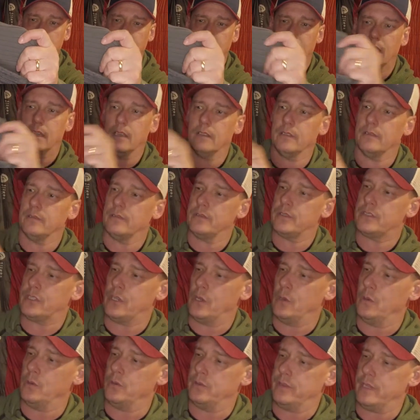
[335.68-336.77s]
Uh,
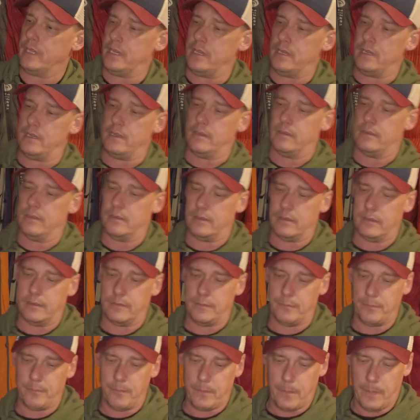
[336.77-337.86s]
so the,
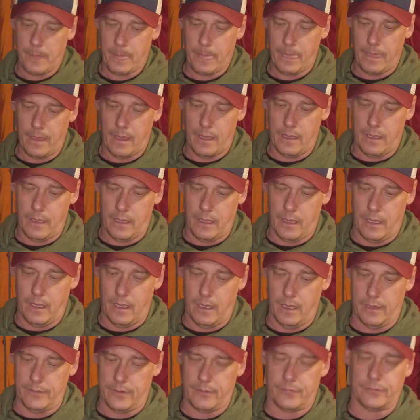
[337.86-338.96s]

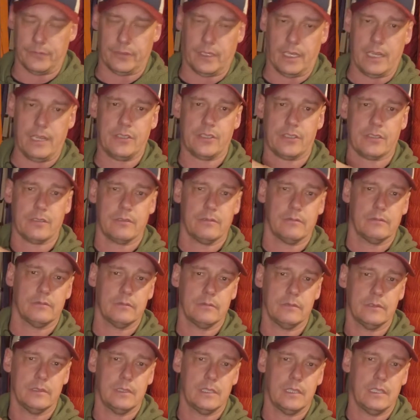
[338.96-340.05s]
uh, the fleece
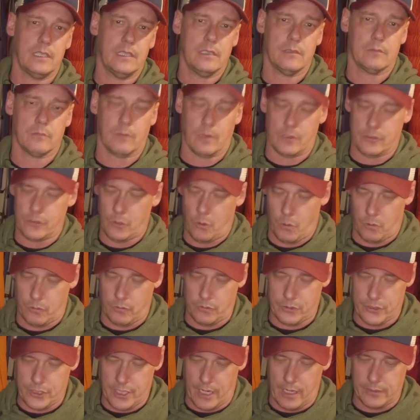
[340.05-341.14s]
runs
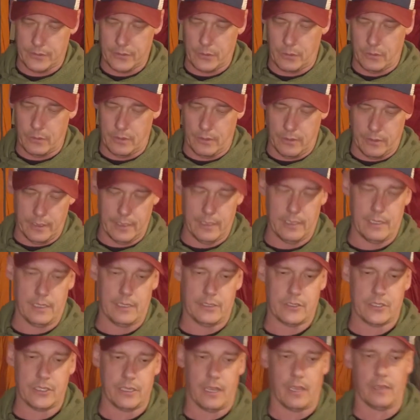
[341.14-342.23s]
horizontal on it.
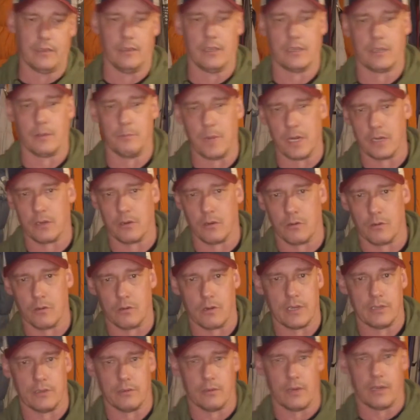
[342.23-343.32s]
It's not like a
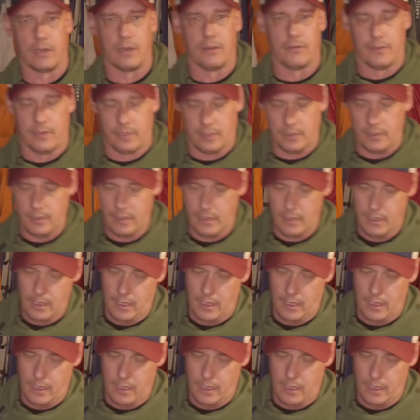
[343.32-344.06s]
microgrid or anything.